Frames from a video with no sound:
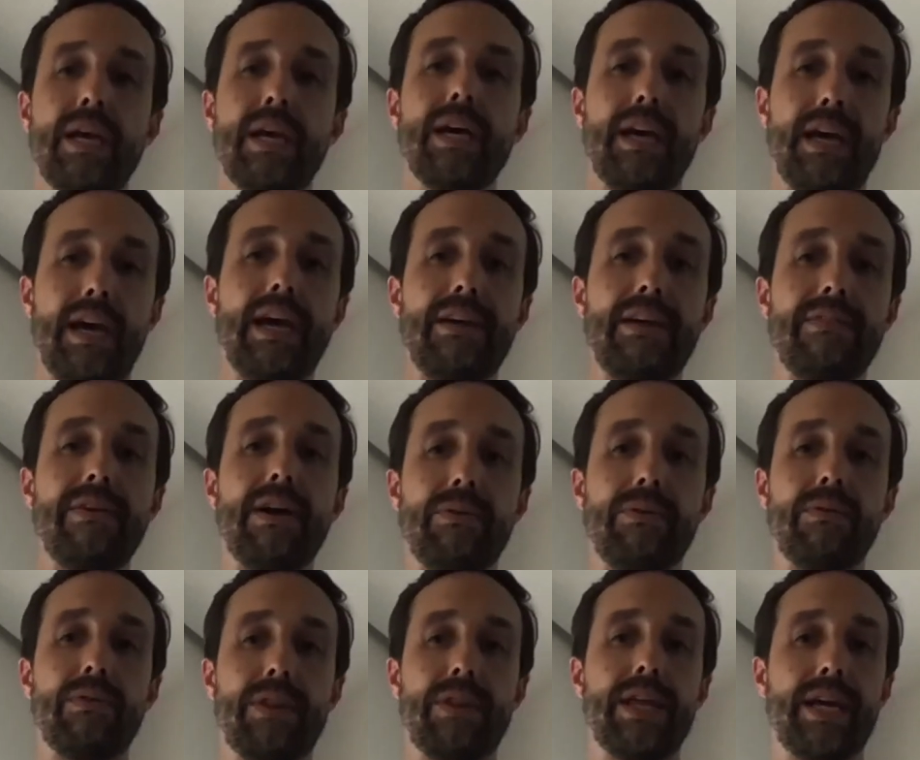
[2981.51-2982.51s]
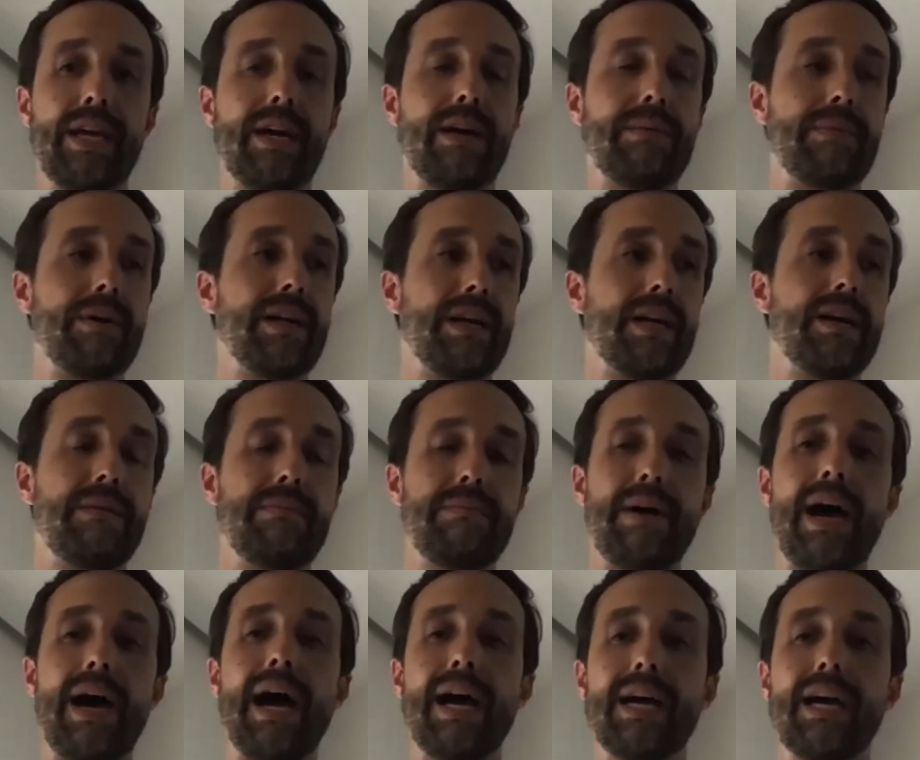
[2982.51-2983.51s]
If I think I'm going to come
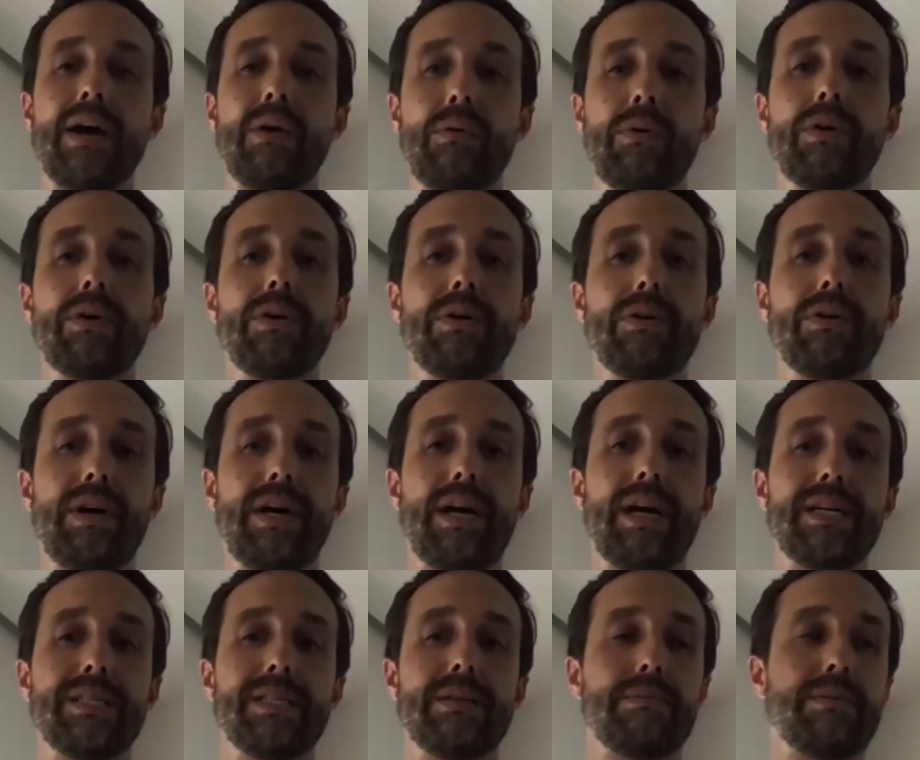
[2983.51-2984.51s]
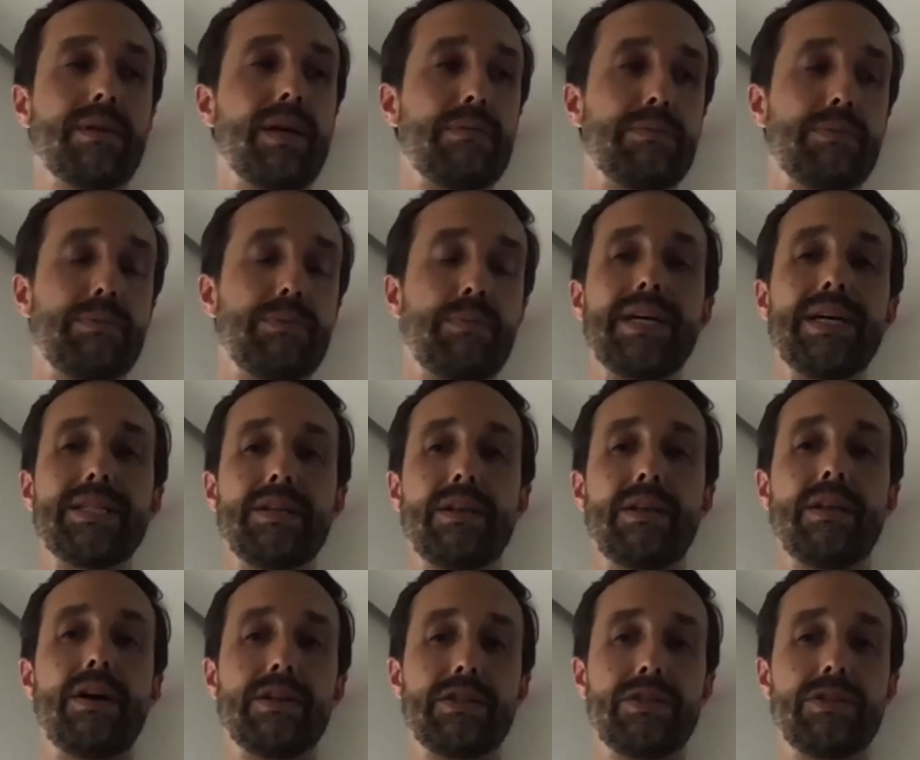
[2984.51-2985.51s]
back, I will uh, sometimes place a
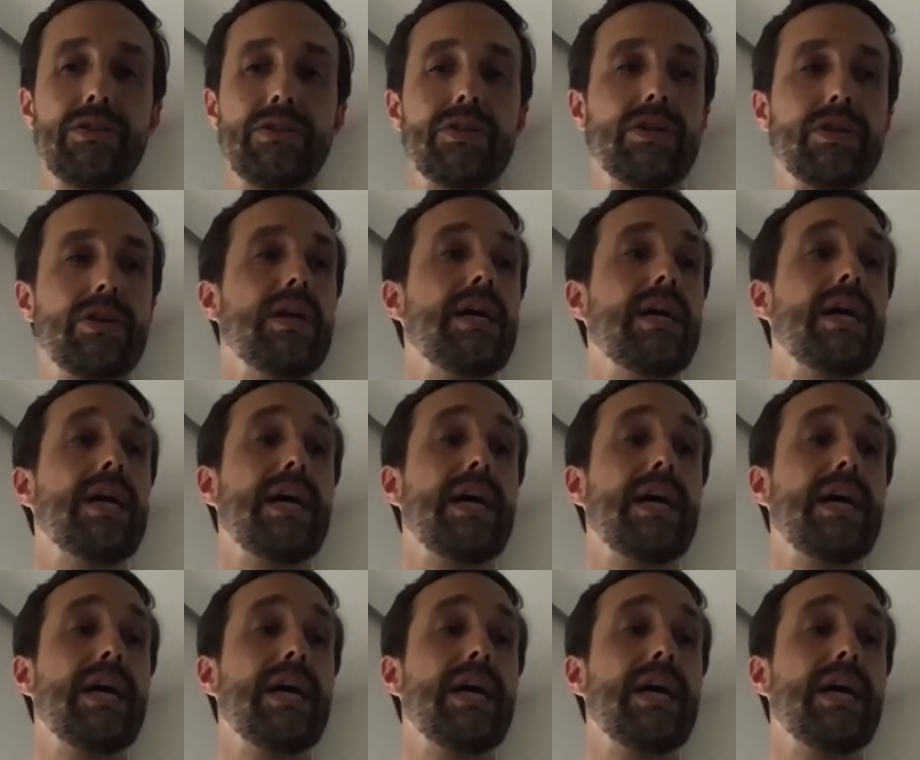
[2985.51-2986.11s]
long suture,